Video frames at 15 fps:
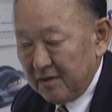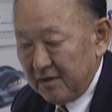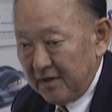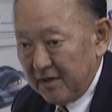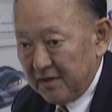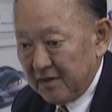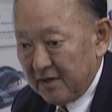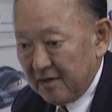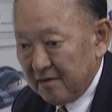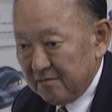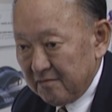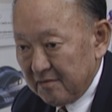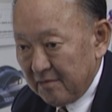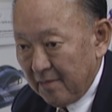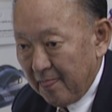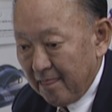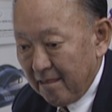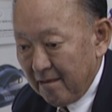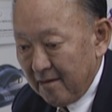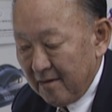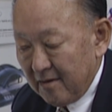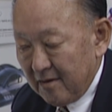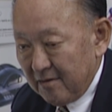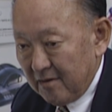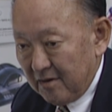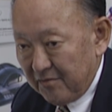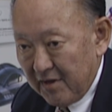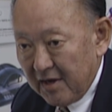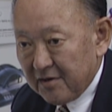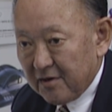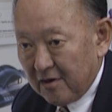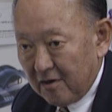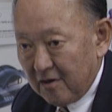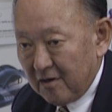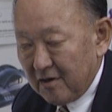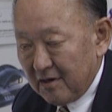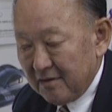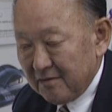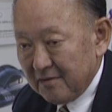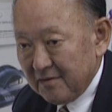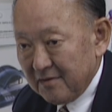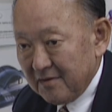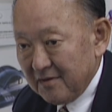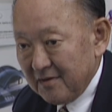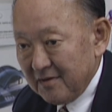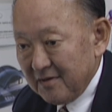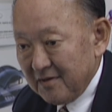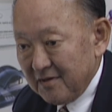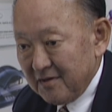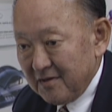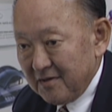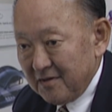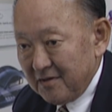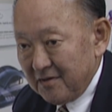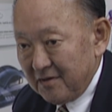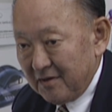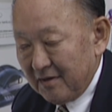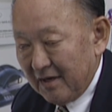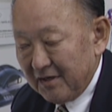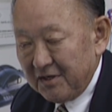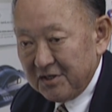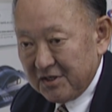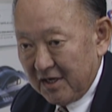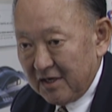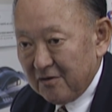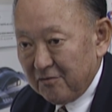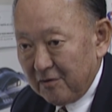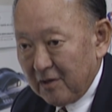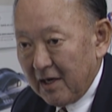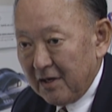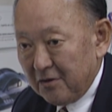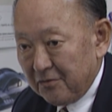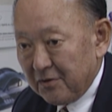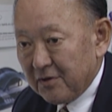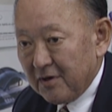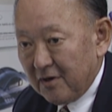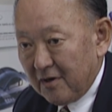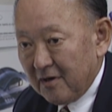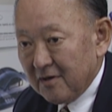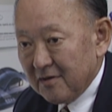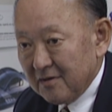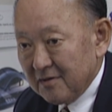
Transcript: And on that car, I designed every line on the car.